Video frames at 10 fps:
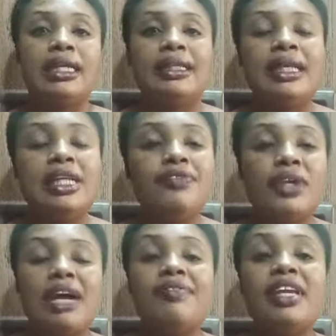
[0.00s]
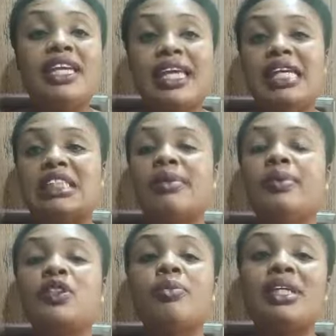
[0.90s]
Then if you have a case,
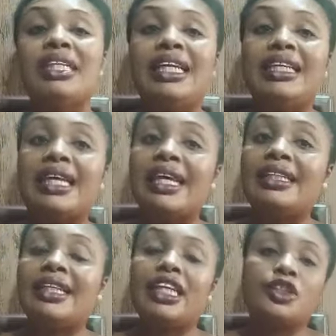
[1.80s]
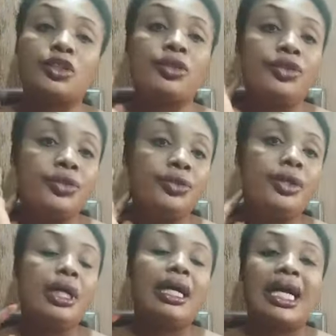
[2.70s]
maybe somebody laid an allegation on you
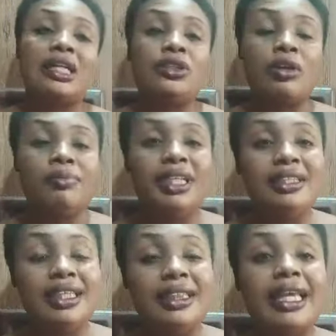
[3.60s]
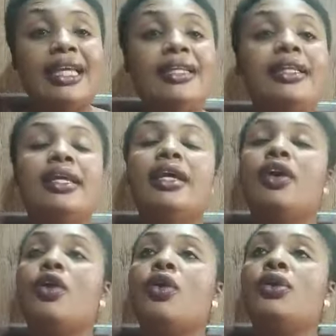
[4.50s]
and you're being detained,
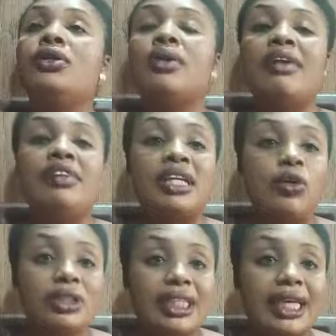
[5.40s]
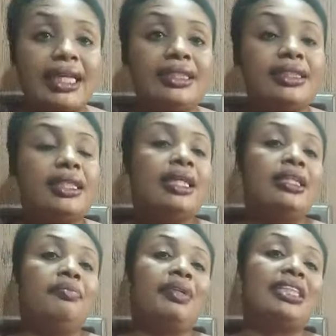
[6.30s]
or you have a court case,
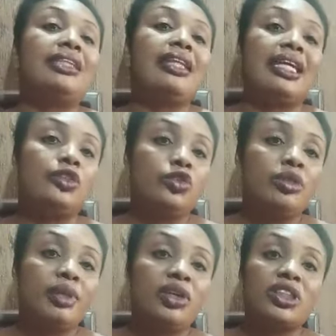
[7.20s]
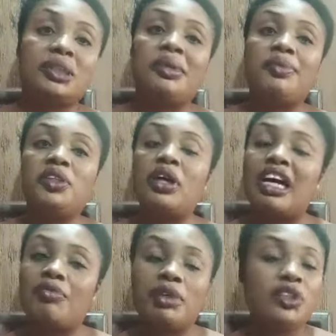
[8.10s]
the person lied to you because maybe you don't
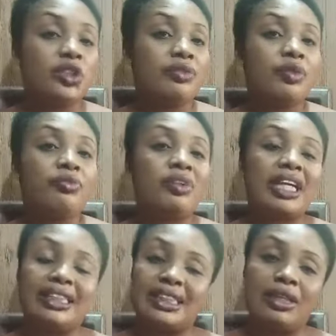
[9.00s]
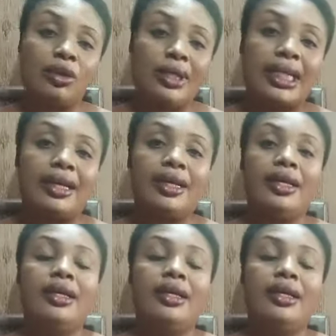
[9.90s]
have money to even get a lawyer.